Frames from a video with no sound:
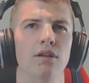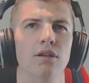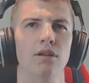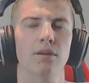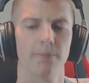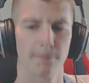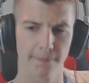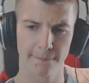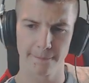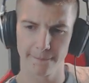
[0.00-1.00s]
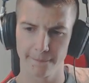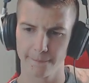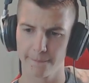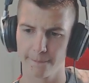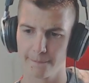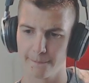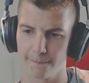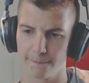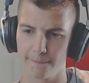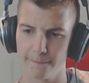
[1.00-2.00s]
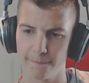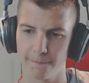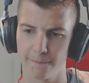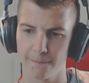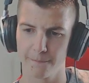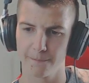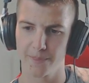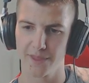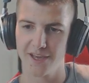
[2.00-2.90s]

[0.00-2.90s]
(silent)